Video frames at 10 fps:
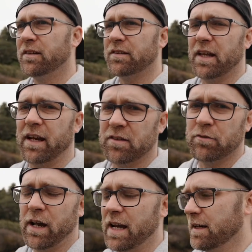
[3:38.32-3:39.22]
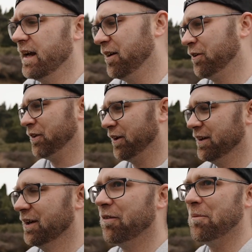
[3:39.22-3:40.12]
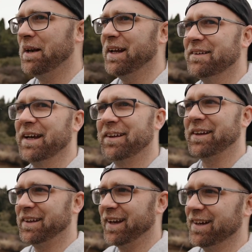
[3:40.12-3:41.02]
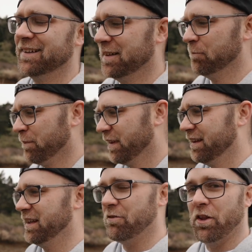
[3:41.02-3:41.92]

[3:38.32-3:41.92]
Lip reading: just starting to rain now, so we better head back to the car, even